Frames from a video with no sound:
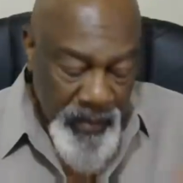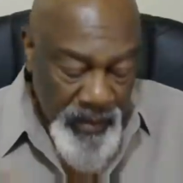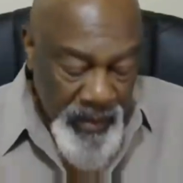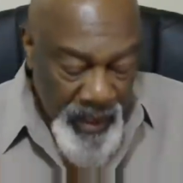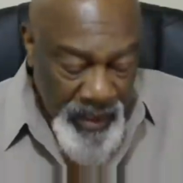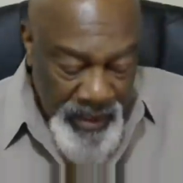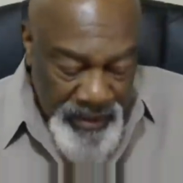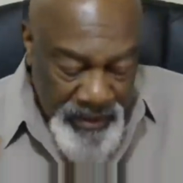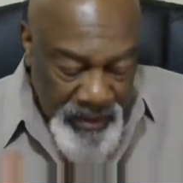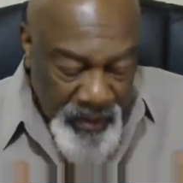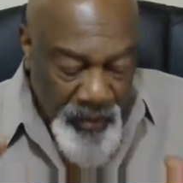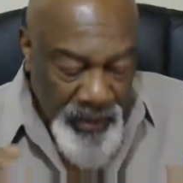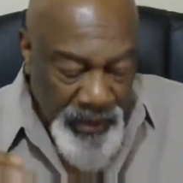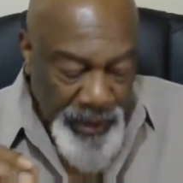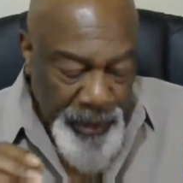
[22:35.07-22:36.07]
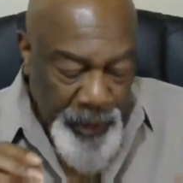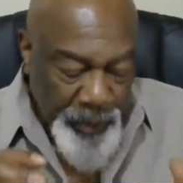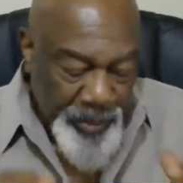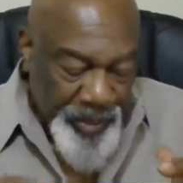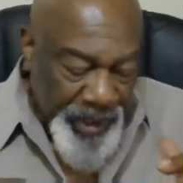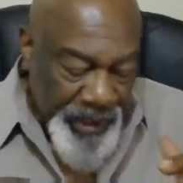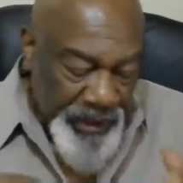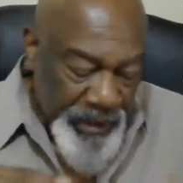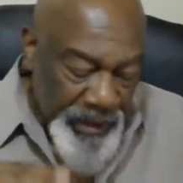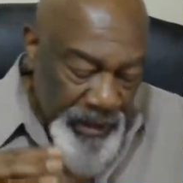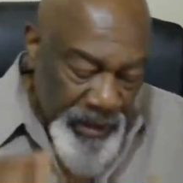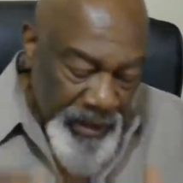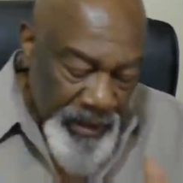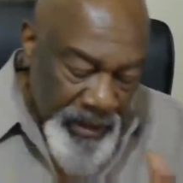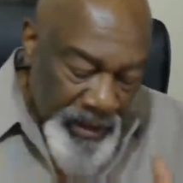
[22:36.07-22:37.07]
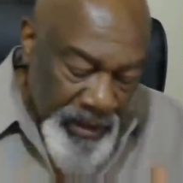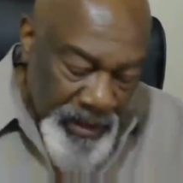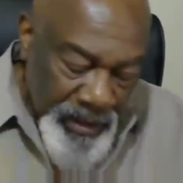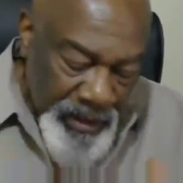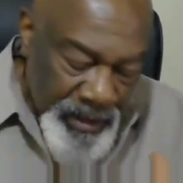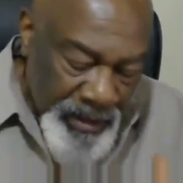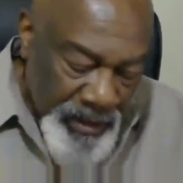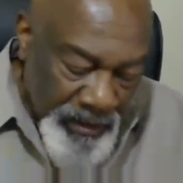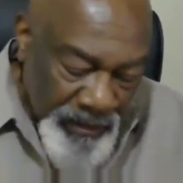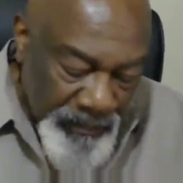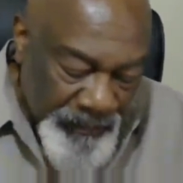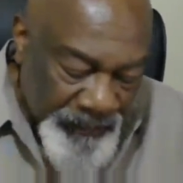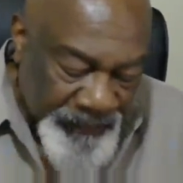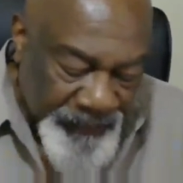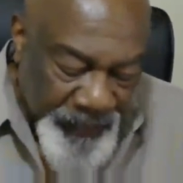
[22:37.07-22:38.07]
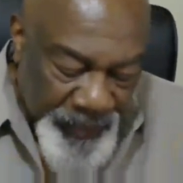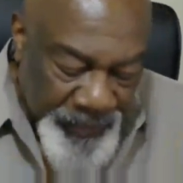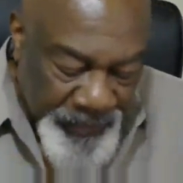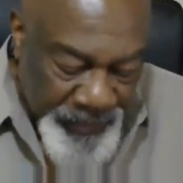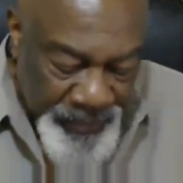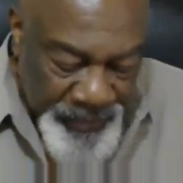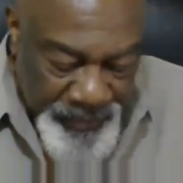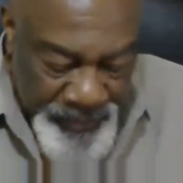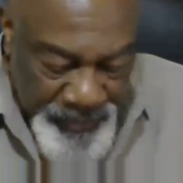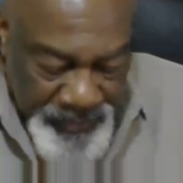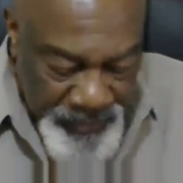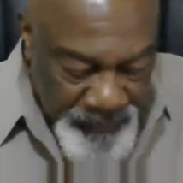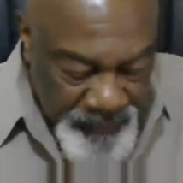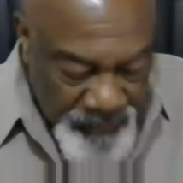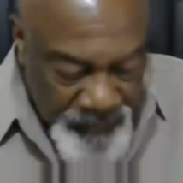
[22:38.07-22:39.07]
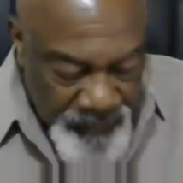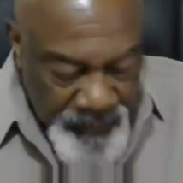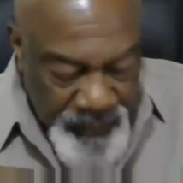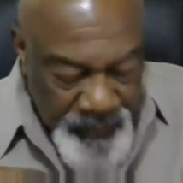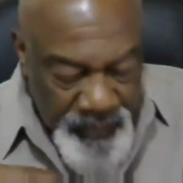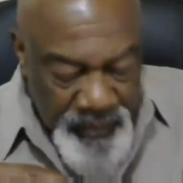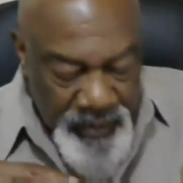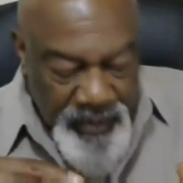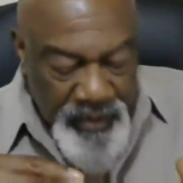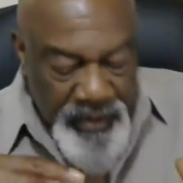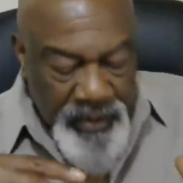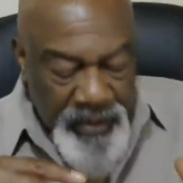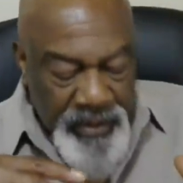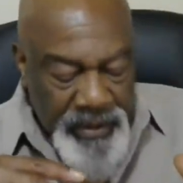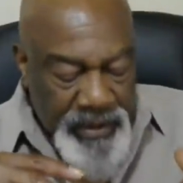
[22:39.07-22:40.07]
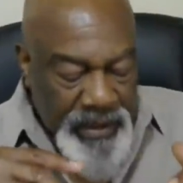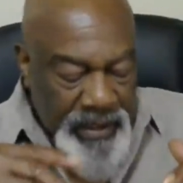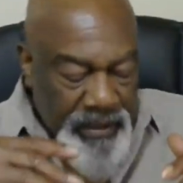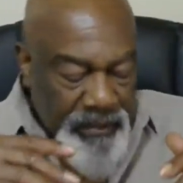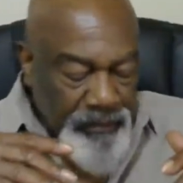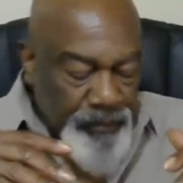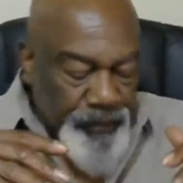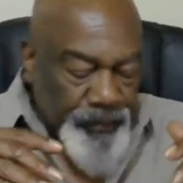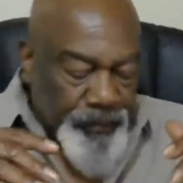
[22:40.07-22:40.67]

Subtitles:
Now, let's go a little bit further. See,